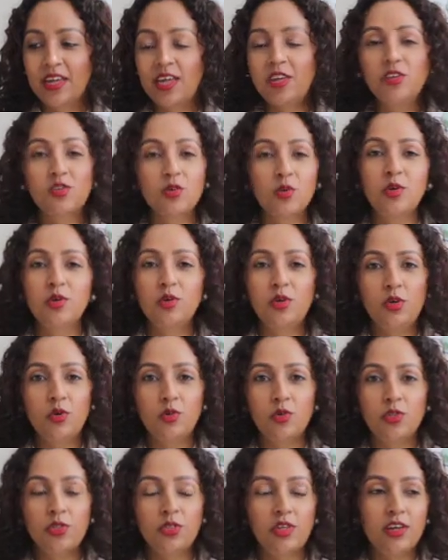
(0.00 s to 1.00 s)
enjoy
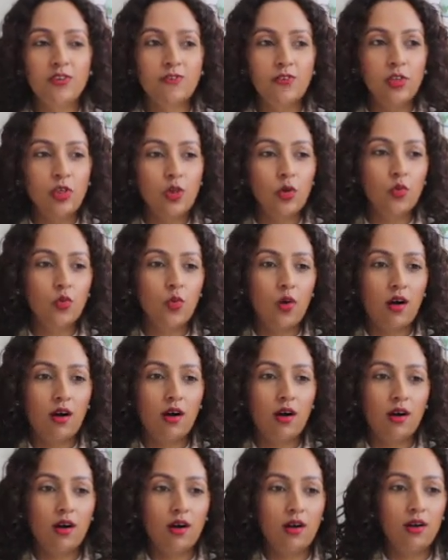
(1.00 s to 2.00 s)
your youth. If you
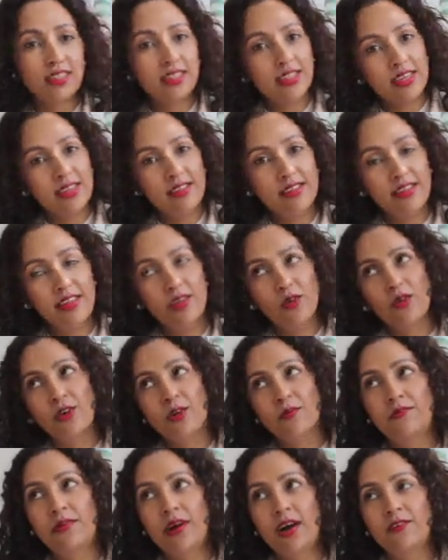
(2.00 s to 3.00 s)
are 30
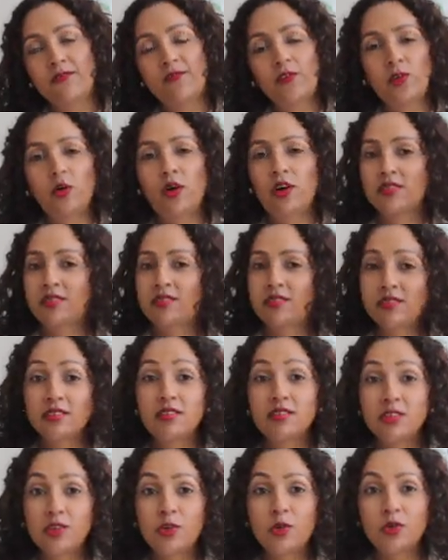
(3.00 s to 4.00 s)
or above, you are
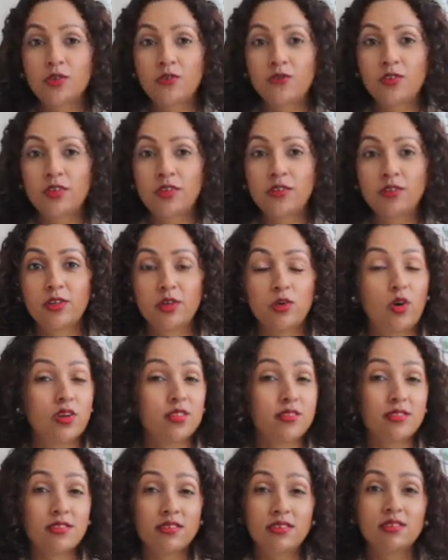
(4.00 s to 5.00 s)
still youthful, you
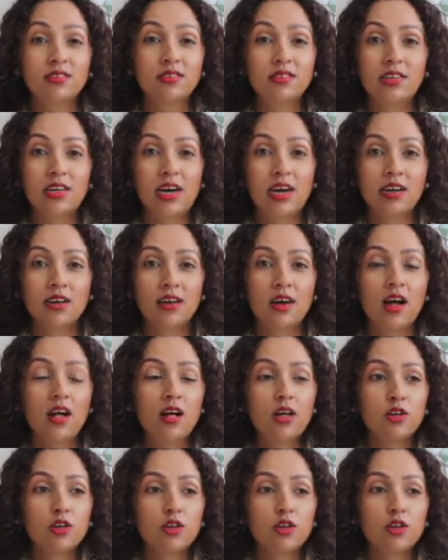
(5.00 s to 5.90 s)
are still young.